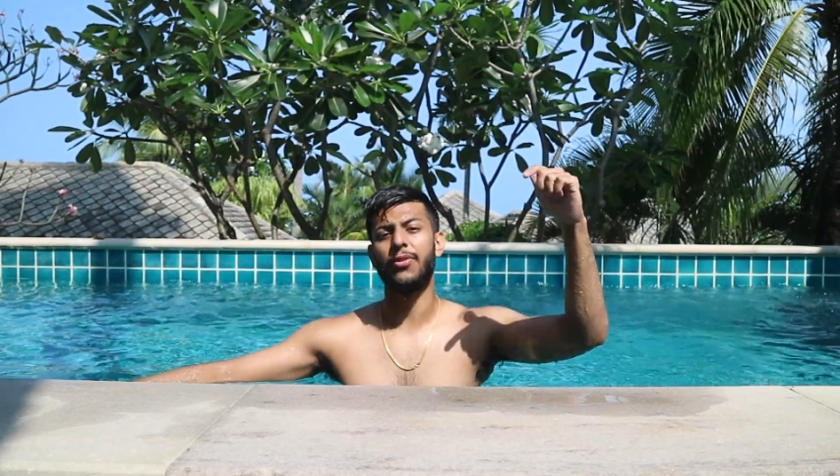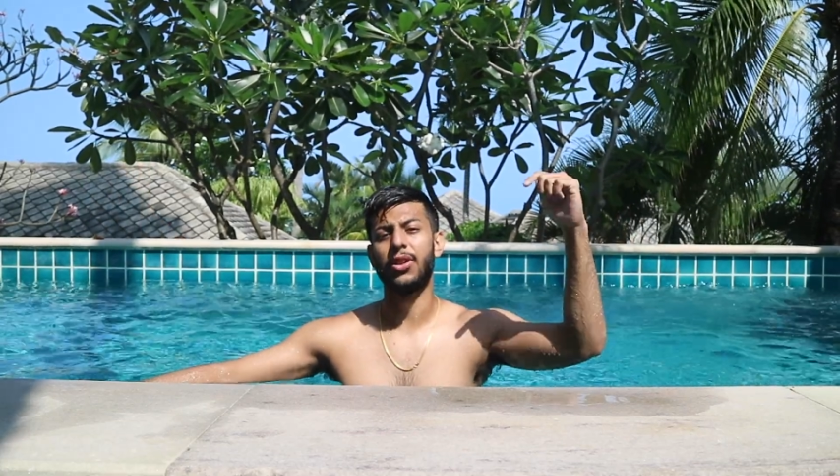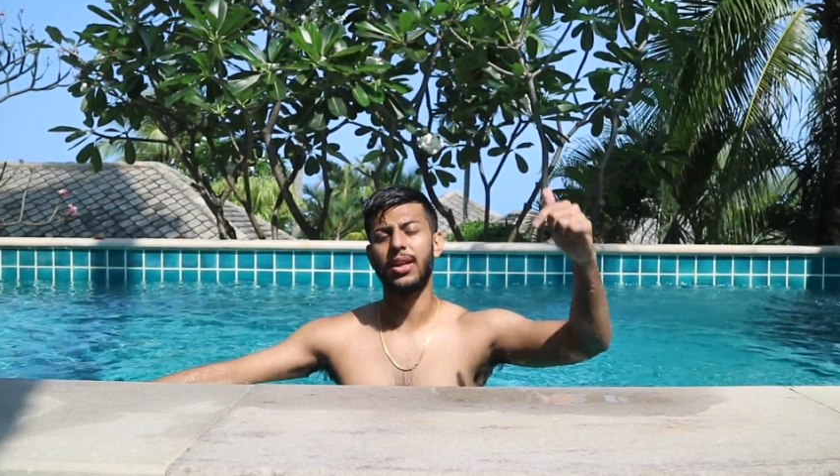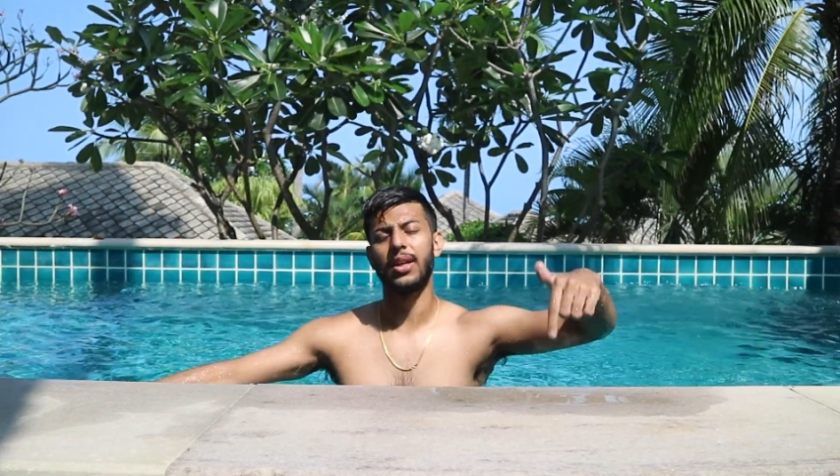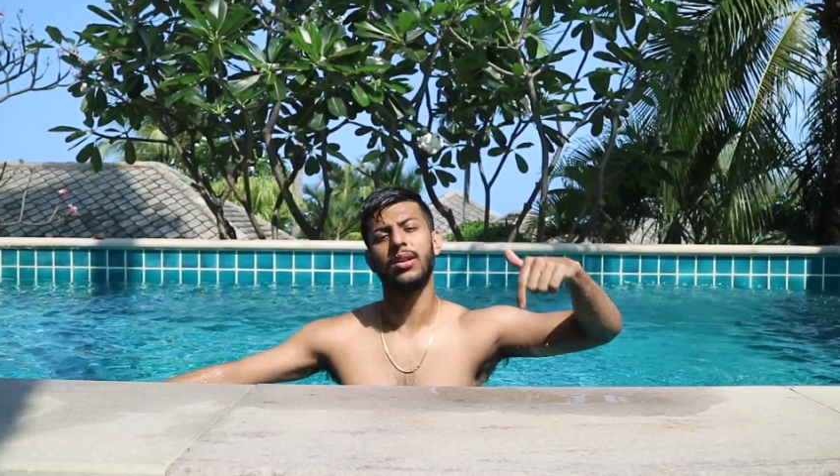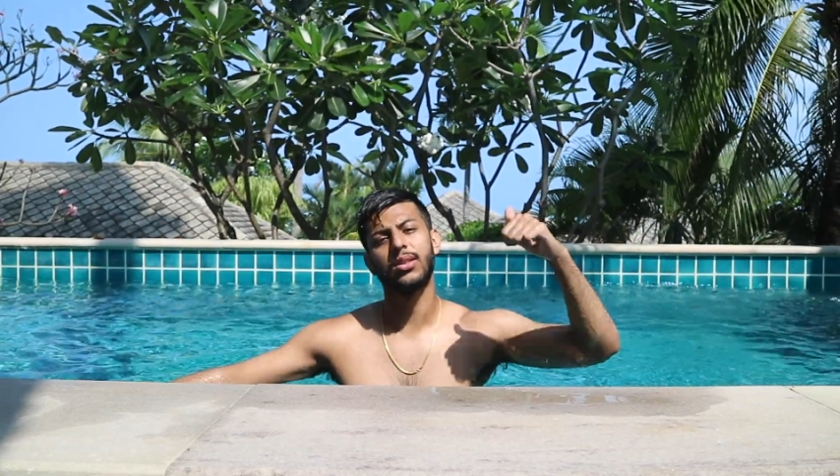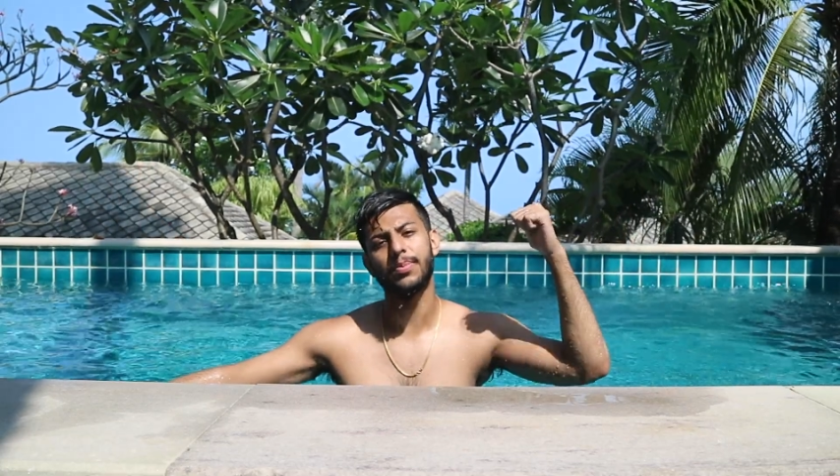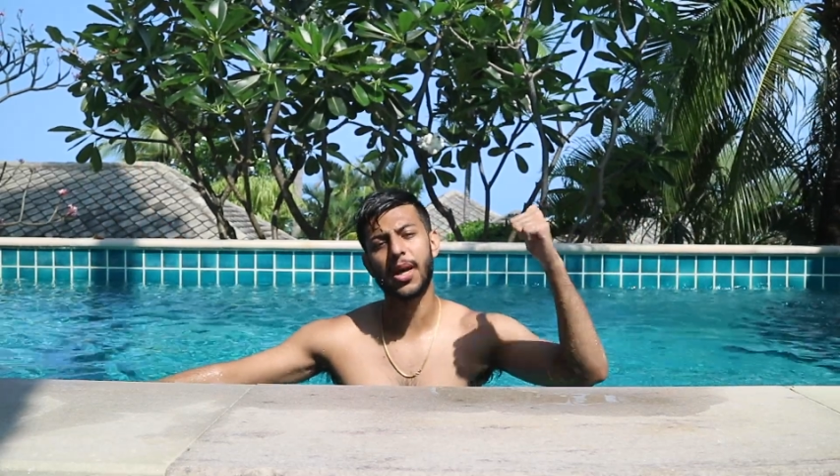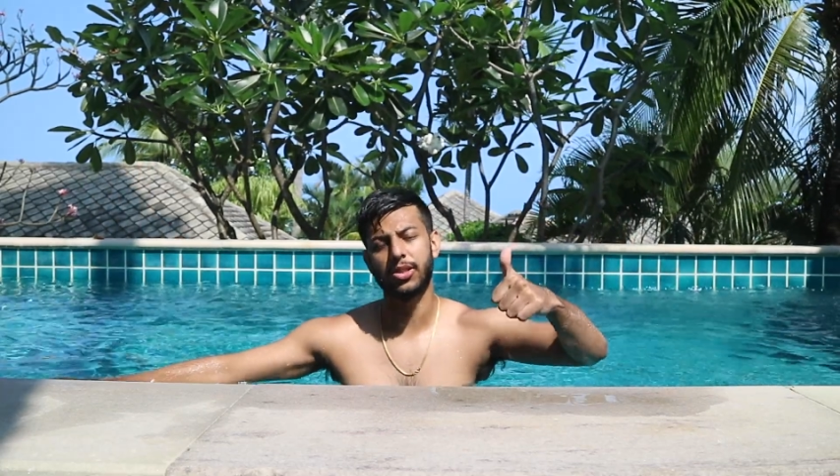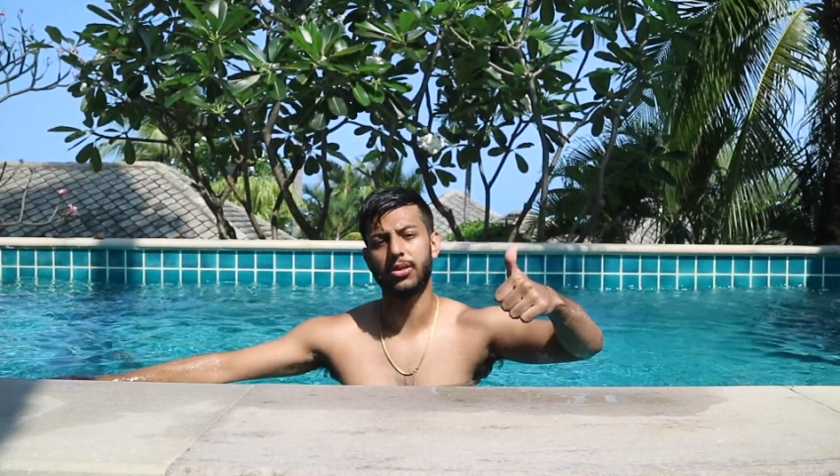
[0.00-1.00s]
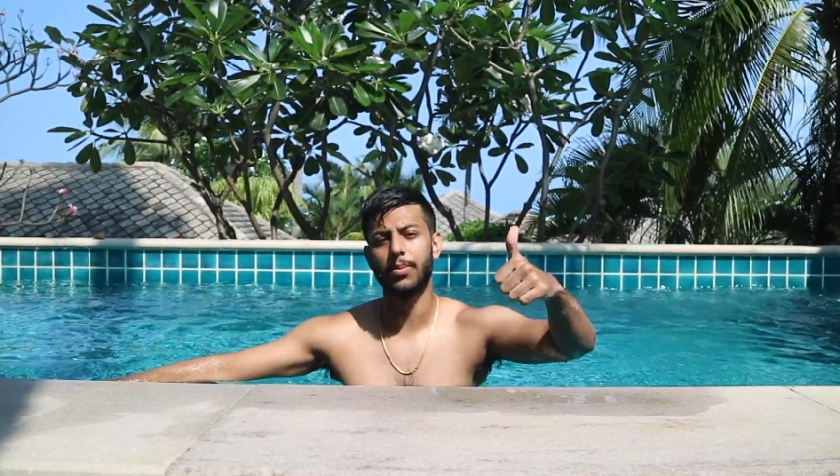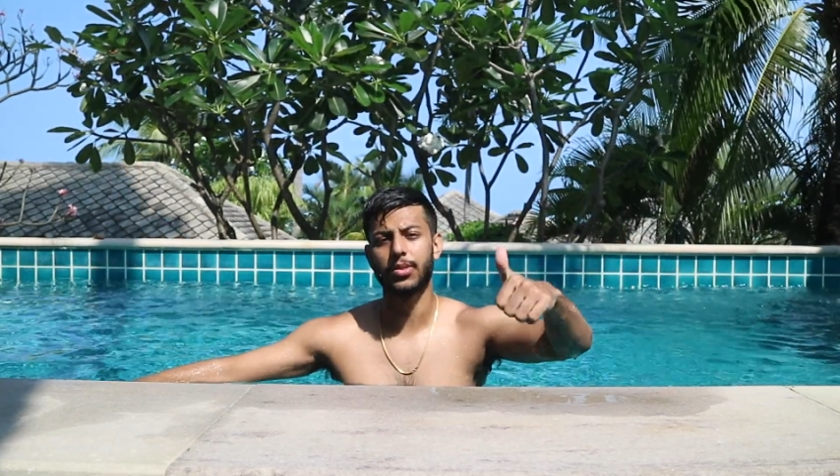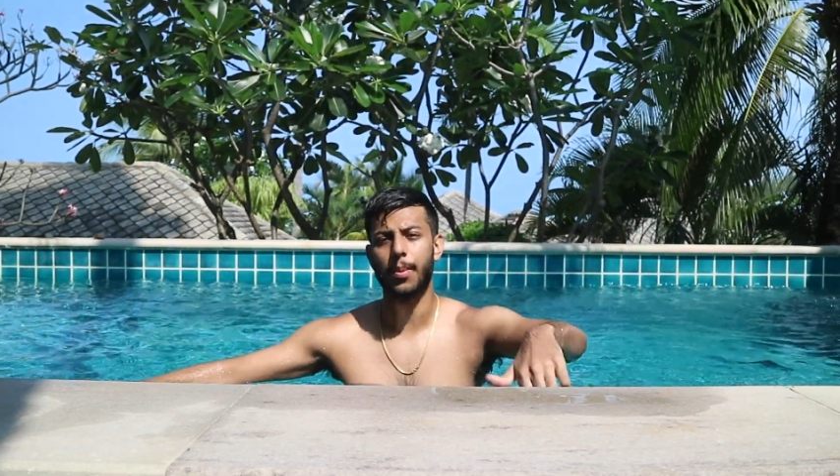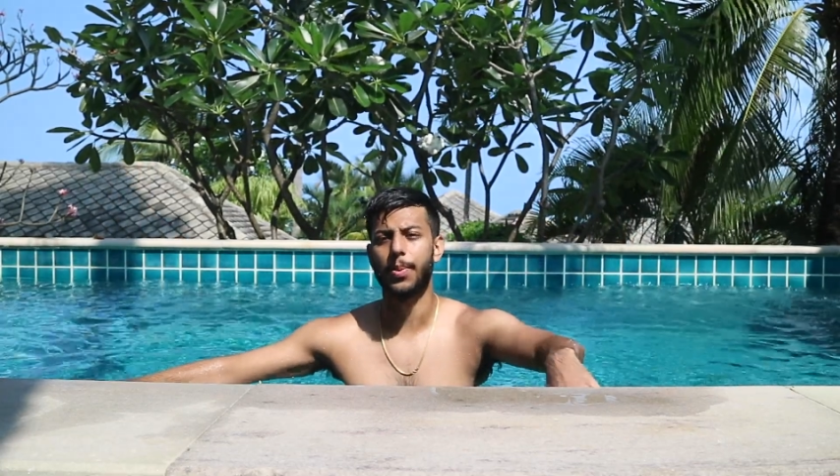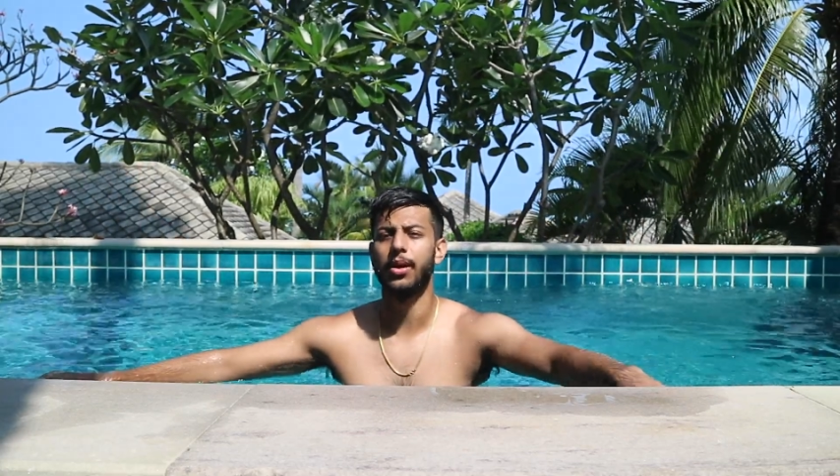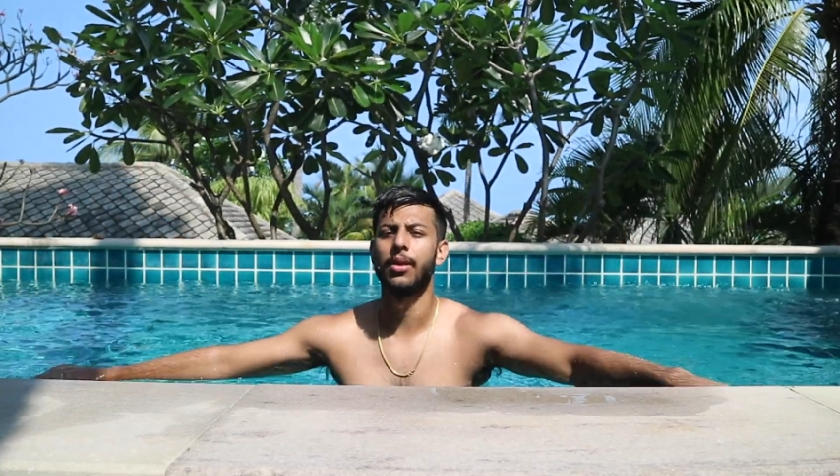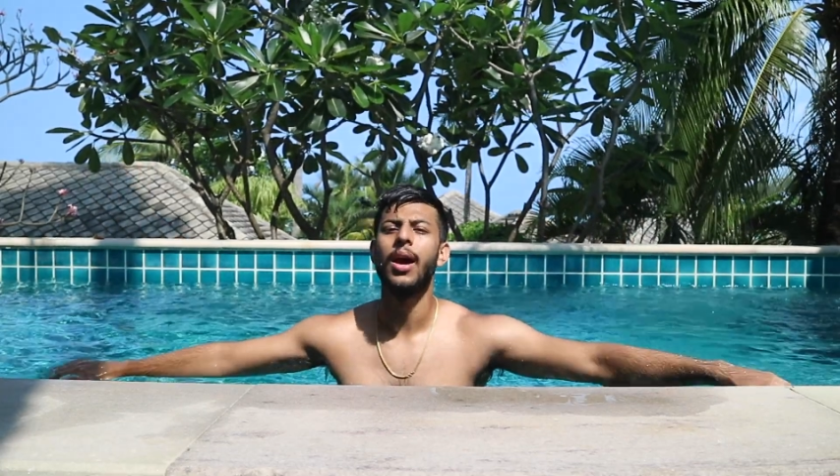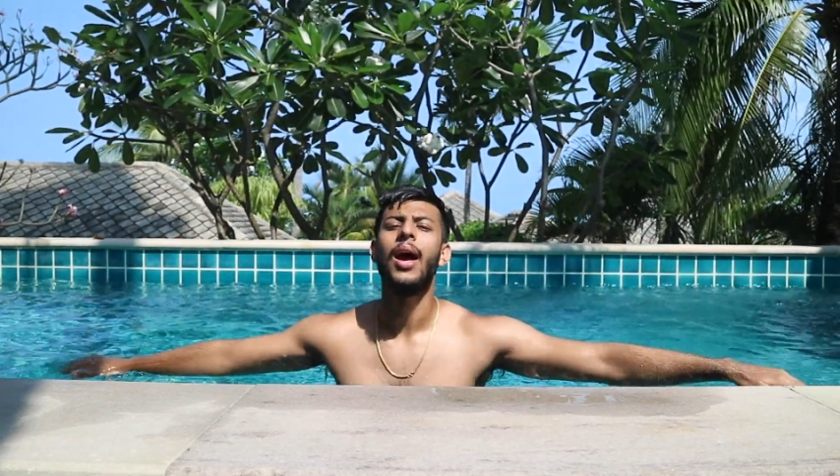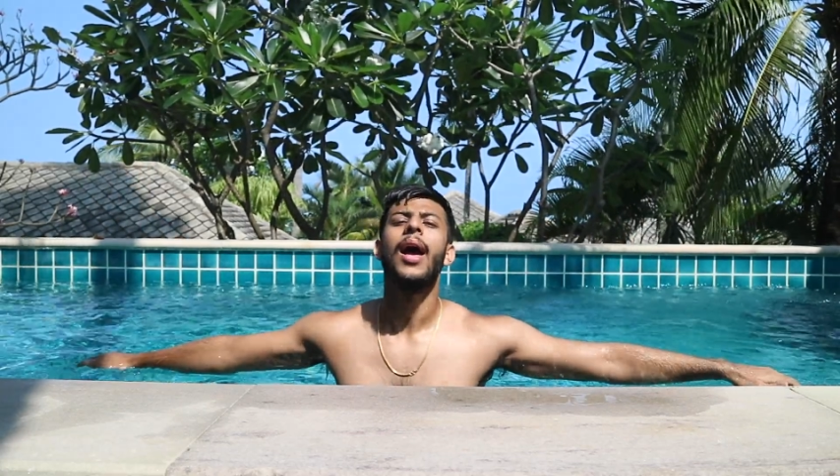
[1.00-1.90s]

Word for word: If you did, smash the thumbs up button,